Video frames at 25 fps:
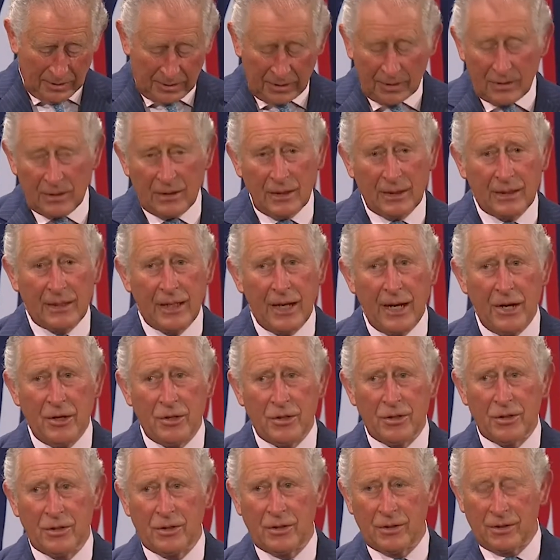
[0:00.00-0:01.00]
This is an
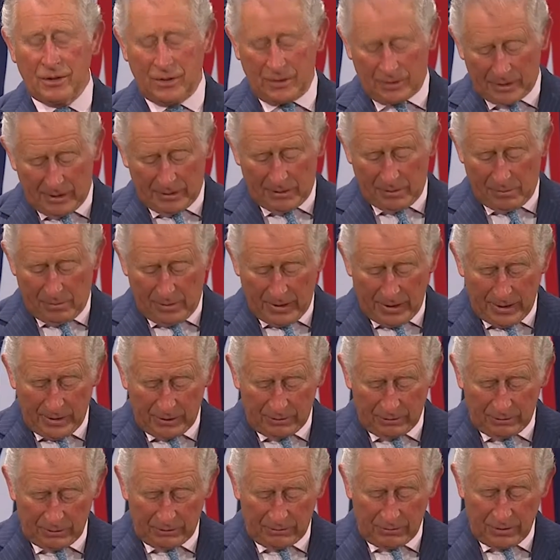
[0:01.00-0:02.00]
occasion to
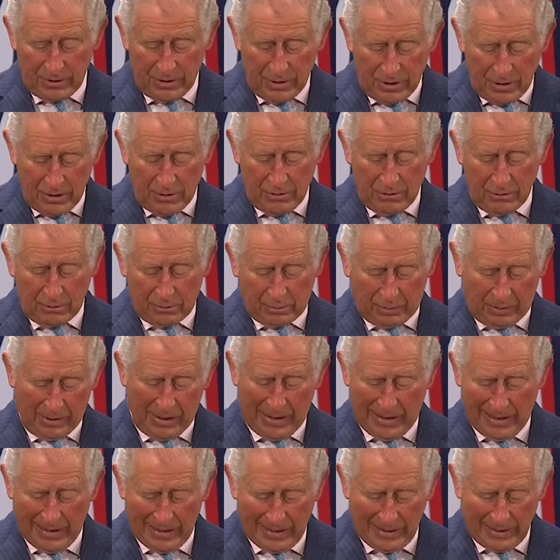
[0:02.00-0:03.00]
celebrate with renewed
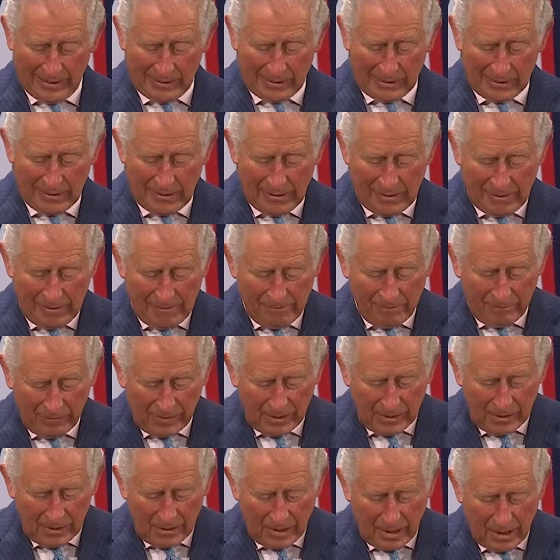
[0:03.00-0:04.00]
pride
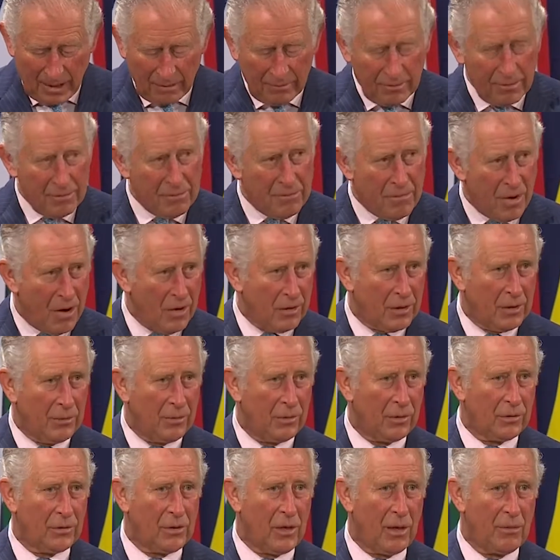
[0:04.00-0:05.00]
our
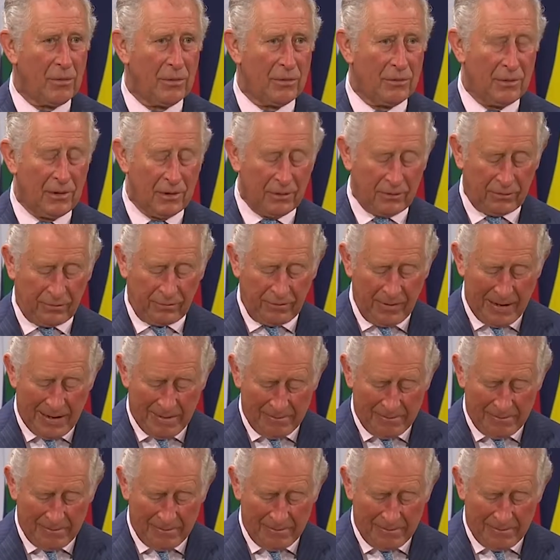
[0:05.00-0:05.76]
remarkable Commonwealth